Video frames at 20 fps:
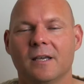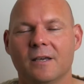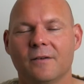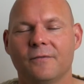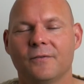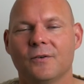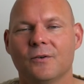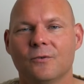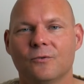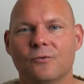
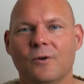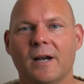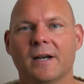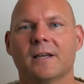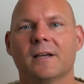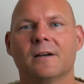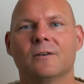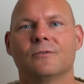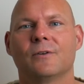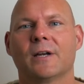if you're
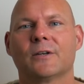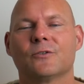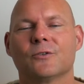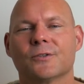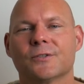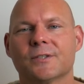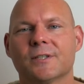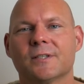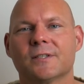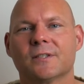running a retro
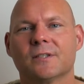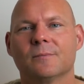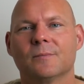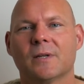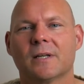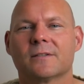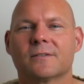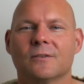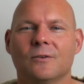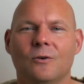system
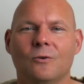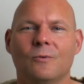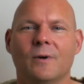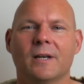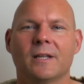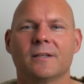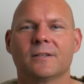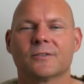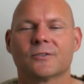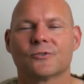that's
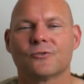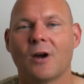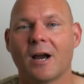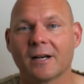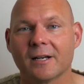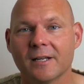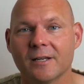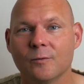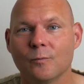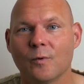already
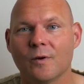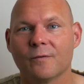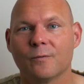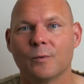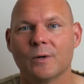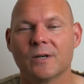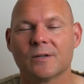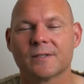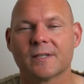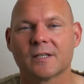struggling with
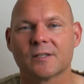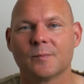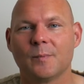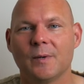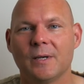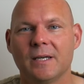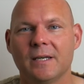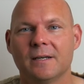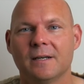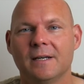Windows
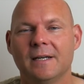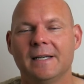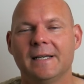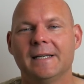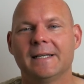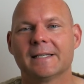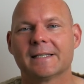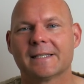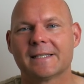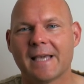XP
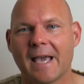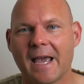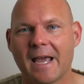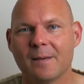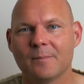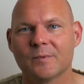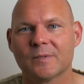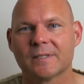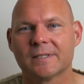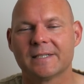
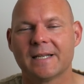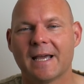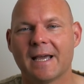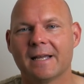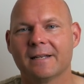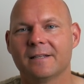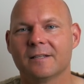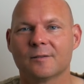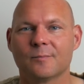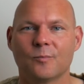games,
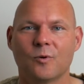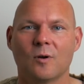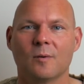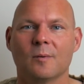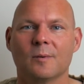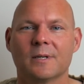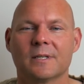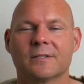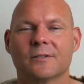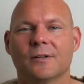then this
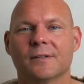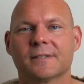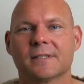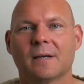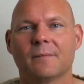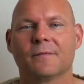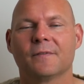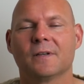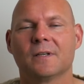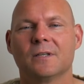probably is not
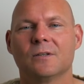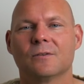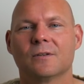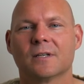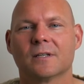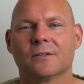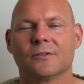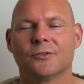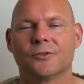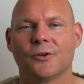something you
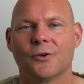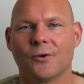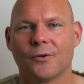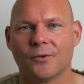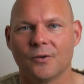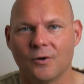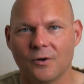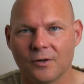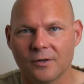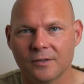can turn
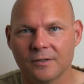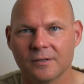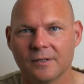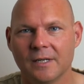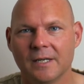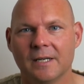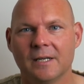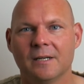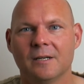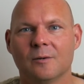on.
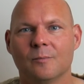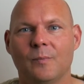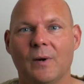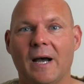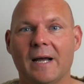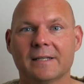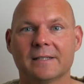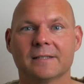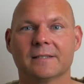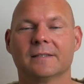
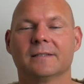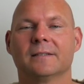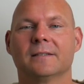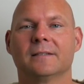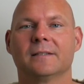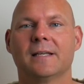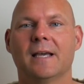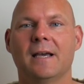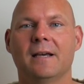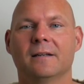But
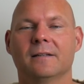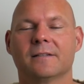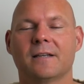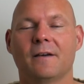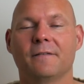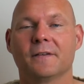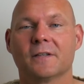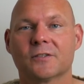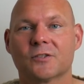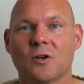yeah,
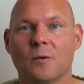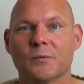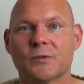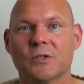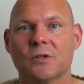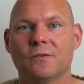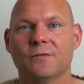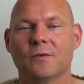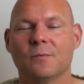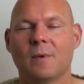nothing stops
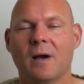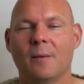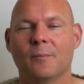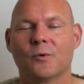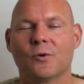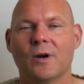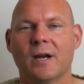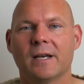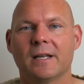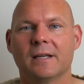you from
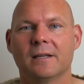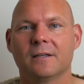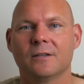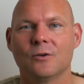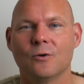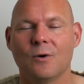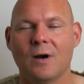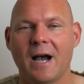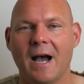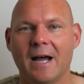upgrading
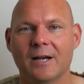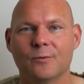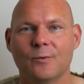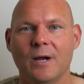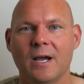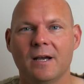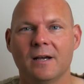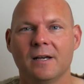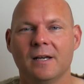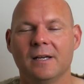your
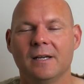hardware.